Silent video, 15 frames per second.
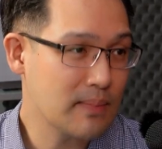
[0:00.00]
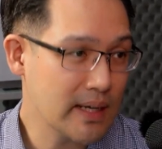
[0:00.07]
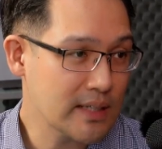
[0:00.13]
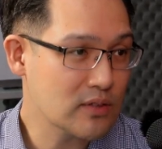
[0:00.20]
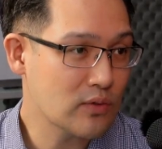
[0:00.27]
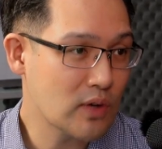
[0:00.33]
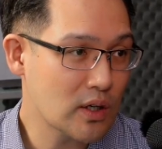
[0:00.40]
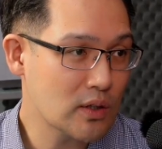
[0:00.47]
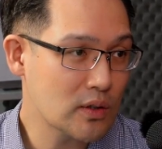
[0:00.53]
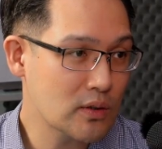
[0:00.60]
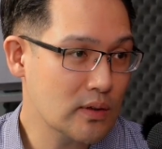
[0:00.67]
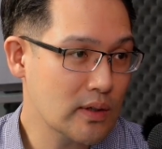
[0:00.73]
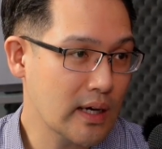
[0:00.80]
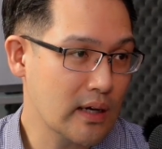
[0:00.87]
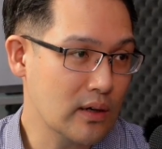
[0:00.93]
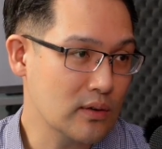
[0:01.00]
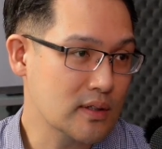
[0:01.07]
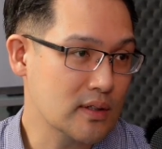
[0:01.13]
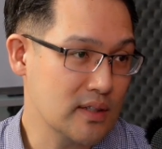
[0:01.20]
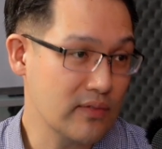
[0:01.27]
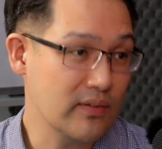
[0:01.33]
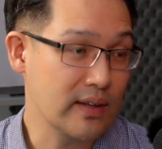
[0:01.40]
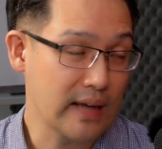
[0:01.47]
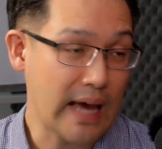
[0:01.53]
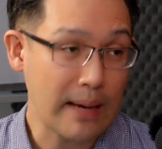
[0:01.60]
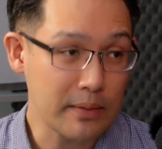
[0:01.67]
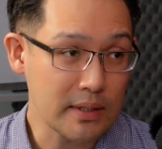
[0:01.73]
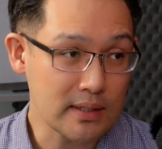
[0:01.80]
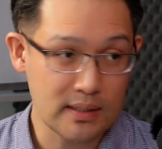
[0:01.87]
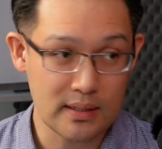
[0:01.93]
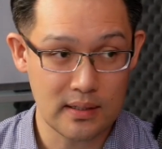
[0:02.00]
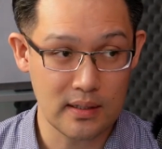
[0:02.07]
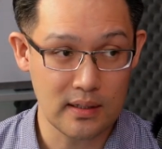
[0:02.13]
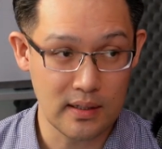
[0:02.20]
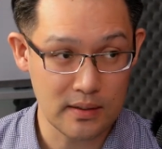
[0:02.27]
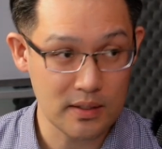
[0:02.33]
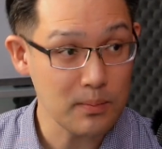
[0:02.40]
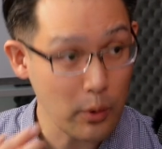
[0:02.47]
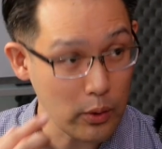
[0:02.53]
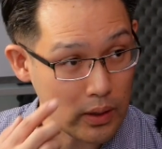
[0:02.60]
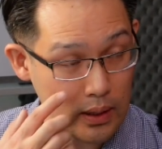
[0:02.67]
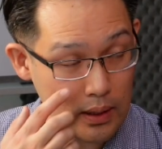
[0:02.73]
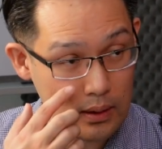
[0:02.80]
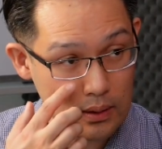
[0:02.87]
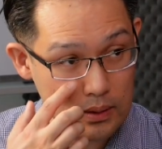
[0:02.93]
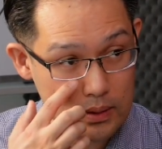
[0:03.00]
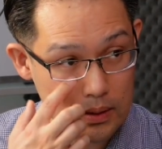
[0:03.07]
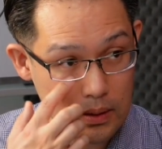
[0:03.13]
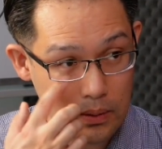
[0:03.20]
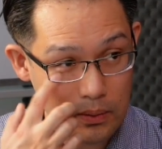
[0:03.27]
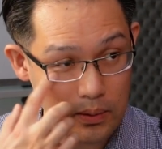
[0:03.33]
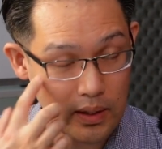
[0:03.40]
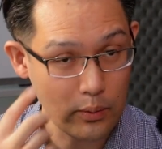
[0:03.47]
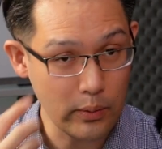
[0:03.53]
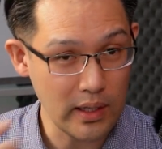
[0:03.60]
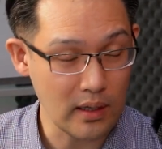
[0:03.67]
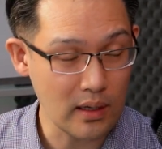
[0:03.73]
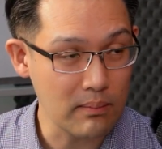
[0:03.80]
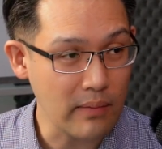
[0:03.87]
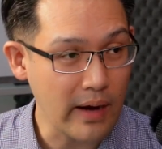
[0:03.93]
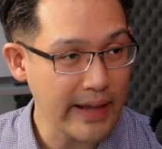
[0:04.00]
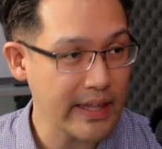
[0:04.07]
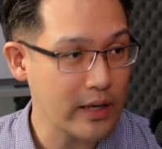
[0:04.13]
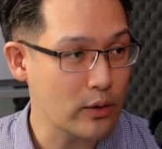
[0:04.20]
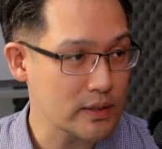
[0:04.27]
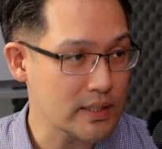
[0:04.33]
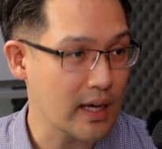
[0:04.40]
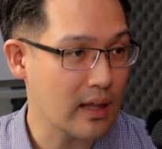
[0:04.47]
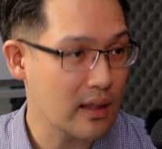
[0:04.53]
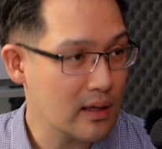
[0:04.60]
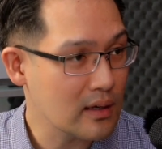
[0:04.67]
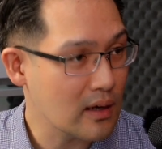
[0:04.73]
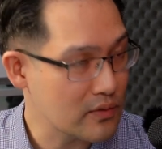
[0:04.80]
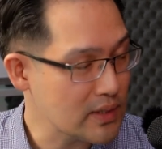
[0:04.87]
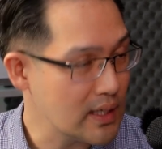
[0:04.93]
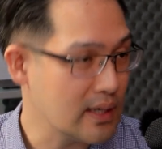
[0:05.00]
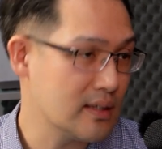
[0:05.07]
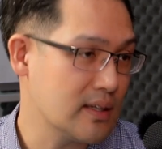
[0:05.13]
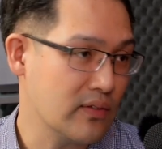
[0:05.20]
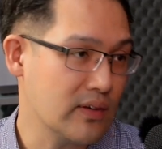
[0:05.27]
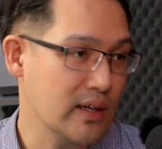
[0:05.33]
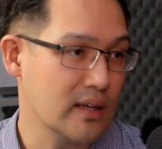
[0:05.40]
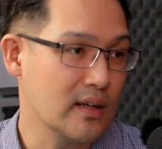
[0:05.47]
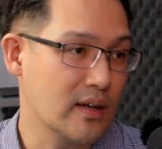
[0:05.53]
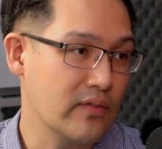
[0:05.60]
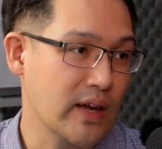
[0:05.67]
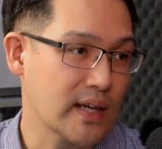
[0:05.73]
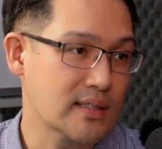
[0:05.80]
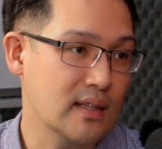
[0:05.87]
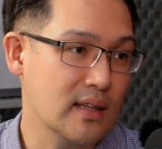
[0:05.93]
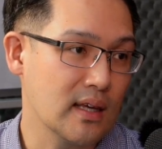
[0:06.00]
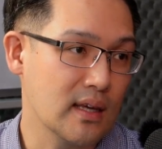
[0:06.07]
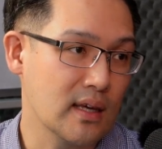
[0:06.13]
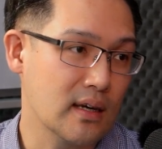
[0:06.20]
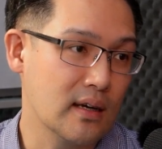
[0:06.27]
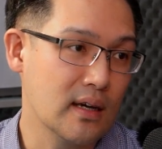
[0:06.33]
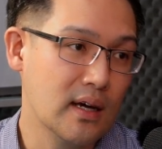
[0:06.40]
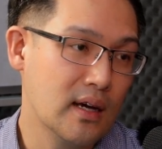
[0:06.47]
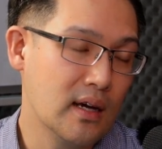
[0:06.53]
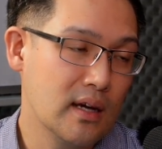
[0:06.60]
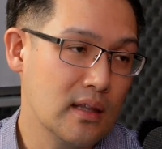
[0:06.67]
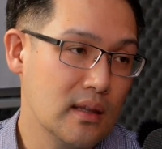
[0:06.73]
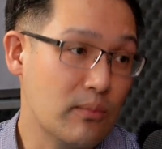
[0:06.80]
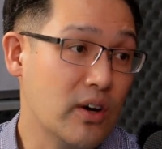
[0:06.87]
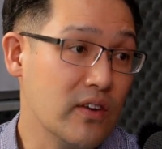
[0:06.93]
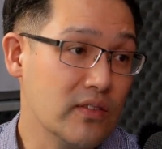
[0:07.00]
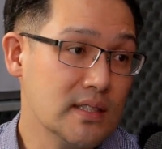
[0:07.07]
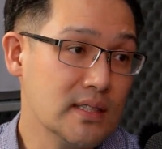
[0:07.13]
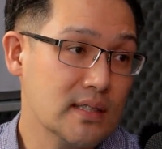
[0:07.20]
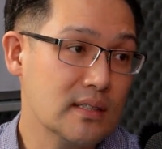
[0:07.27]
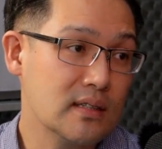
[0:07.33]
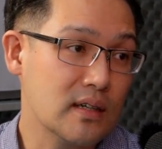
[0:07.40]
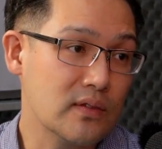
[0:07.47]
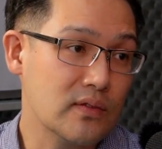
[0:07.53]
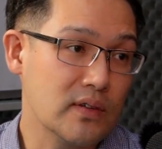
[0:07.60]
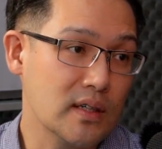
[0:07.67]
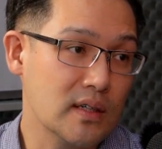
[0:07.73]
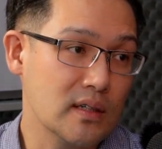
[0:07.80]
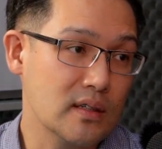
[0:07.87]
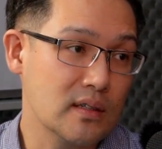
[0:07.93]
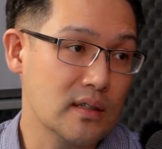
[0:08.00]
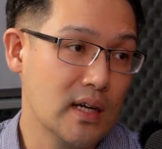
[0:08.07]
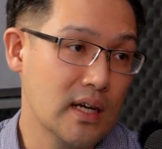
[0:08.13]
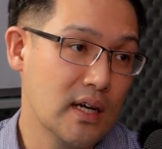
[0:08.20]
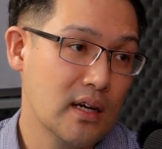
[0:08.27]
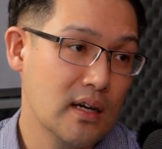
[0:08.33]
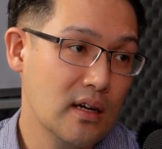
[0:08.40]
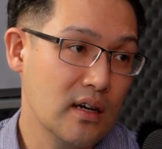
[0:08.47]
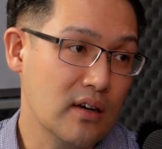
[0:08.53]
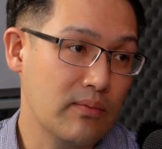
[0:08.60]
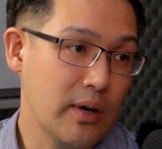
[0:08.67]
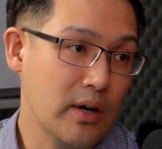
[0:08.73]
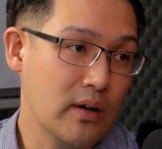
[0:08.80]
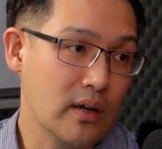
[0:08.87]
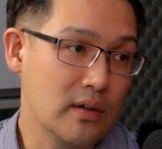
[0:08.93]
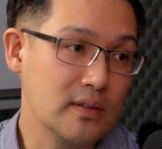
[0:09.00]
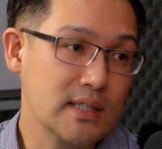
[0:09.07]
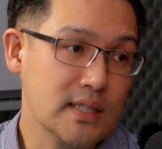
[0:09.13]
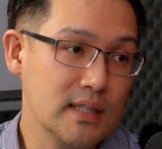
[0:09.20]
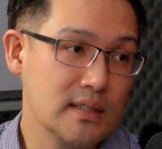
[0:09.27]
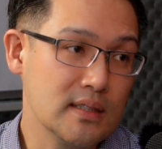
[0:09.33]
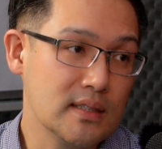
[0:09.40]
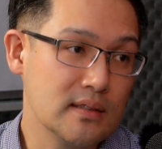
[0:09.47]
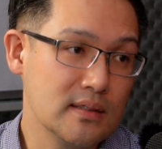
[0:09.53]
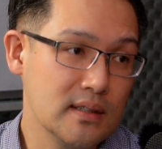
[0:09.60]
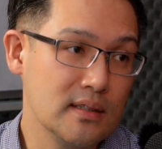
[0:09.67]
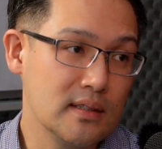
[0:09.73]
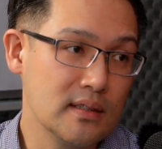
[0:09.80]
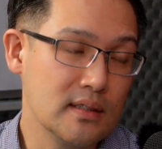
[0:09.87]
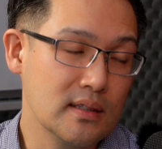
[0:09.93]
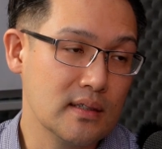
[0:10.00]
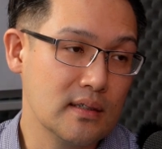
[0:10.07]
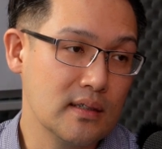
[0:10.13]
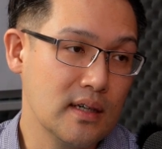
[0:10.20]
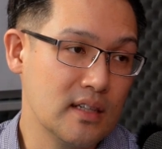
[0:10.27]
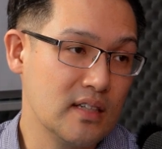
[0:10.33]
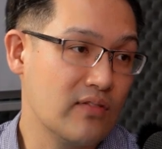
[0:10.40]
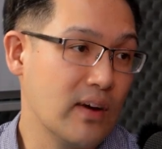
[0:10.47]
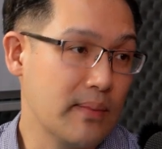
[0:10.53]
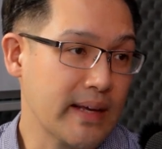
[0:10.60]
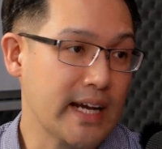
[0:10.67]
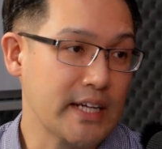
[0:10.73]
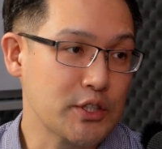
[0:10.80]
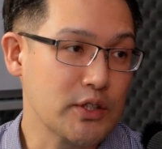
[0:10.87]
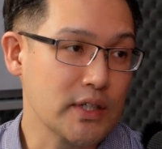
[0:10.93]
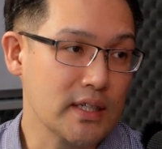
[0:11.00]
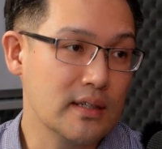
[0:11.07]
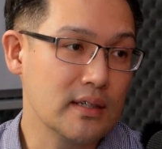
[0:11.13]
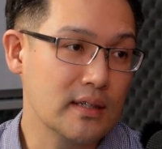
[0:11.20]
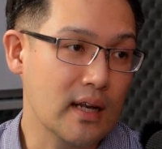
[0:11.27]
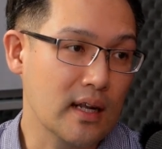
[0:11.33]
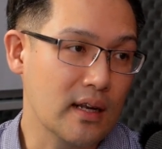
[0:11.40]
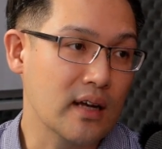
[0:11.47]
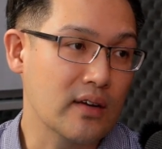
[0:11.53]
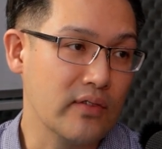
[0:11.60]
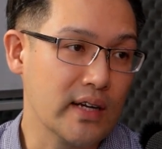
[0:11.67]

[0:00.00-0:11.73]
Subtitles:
plays a role, and also definitely habits, smoking. So when you combine that all together, obviously it definitely affects the prevalence of periodontal disease in developing country like